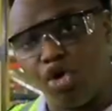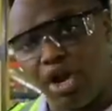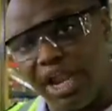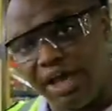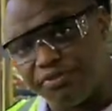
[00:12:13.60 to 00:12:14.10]

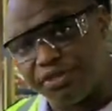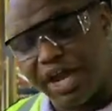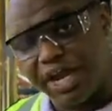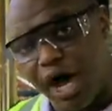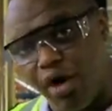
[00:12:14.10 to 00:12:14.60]
your left
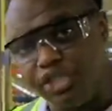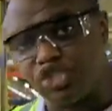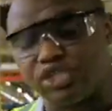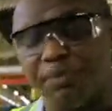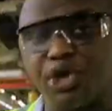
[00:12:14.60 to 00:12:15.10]
right now is
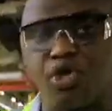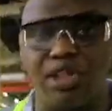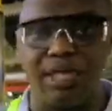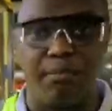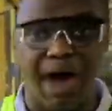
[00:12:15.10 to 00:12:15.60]
something
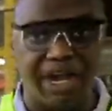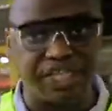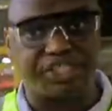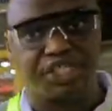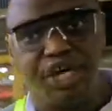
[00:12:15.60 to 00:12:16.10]
called the marriage.